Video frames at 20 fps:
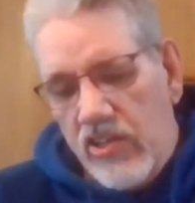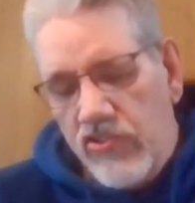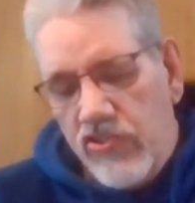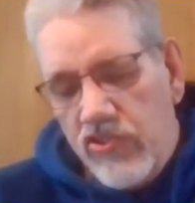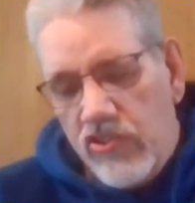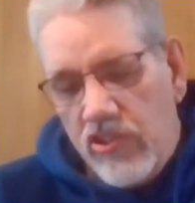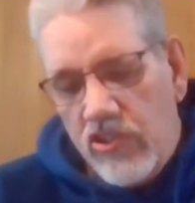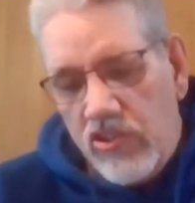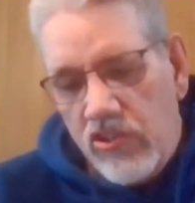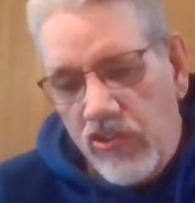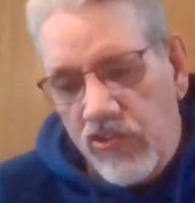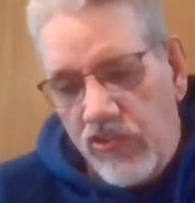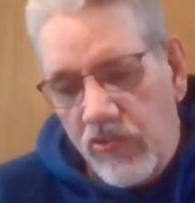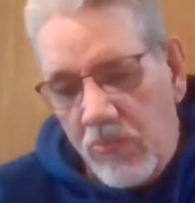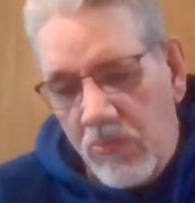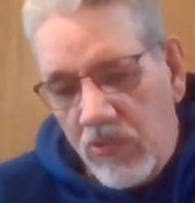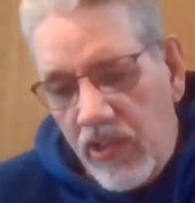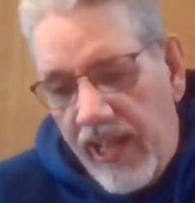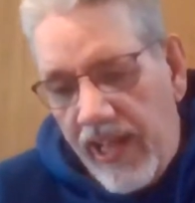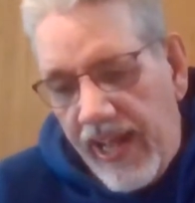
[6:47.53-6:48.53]

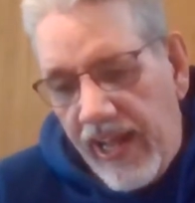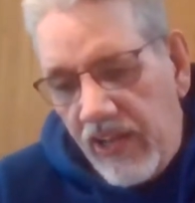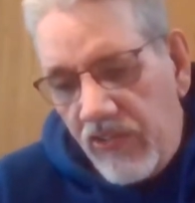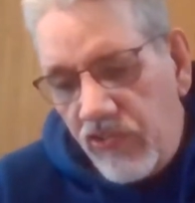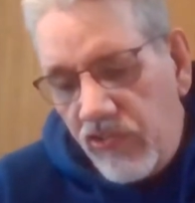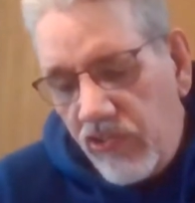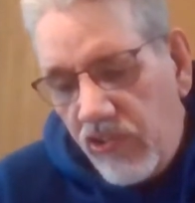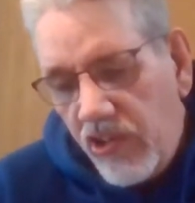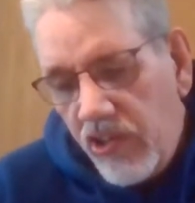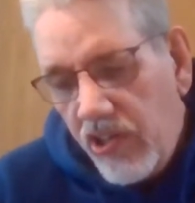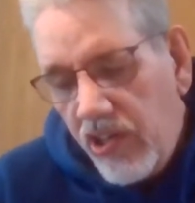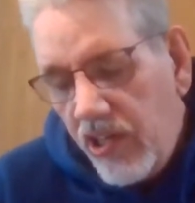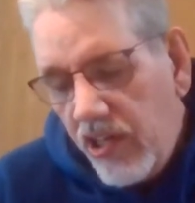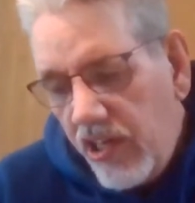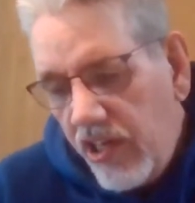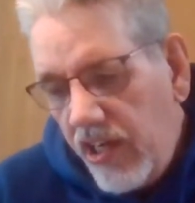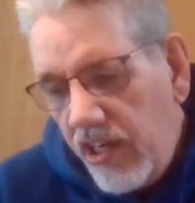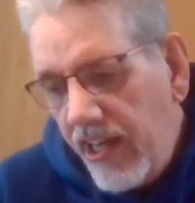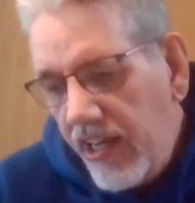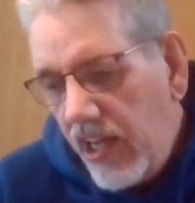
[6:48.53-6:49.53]
journalism class,
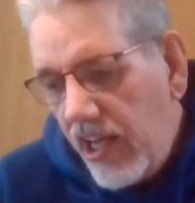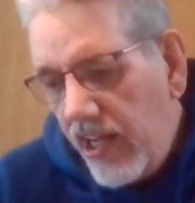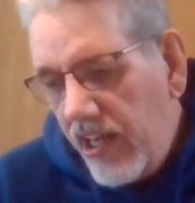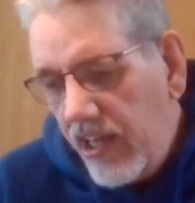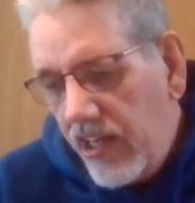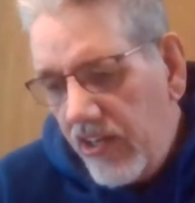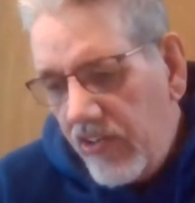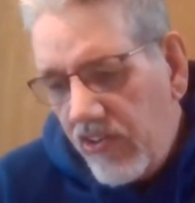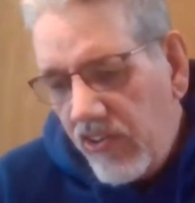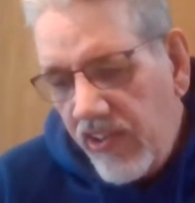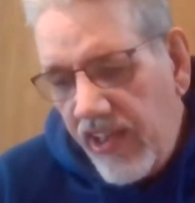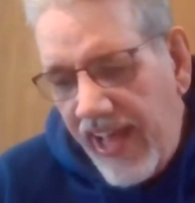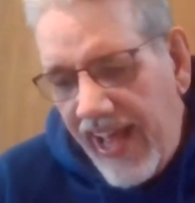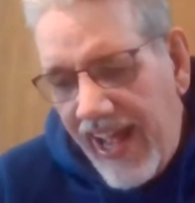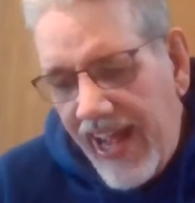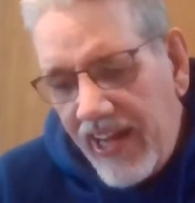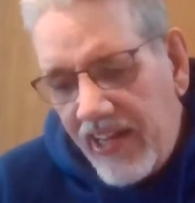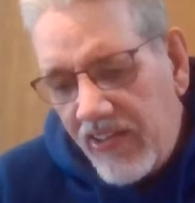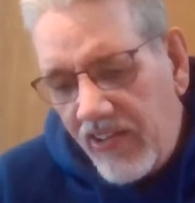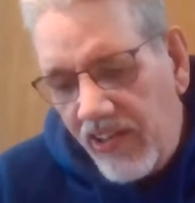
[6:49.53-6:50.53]
and I got into
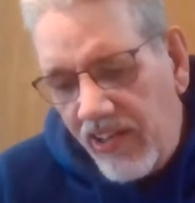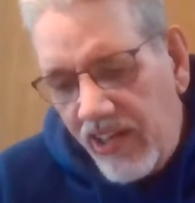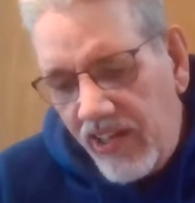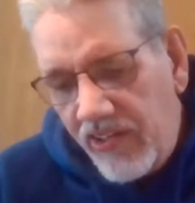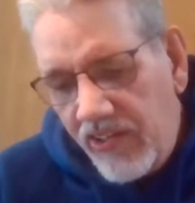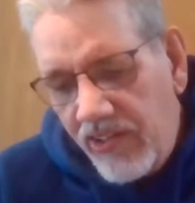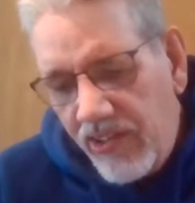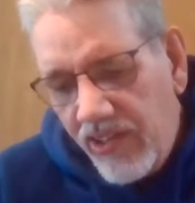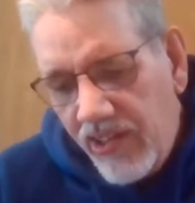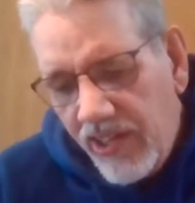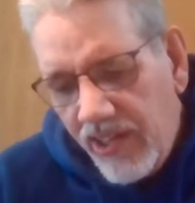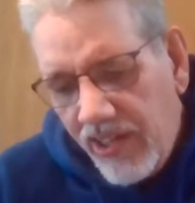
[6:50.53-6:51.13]
that, and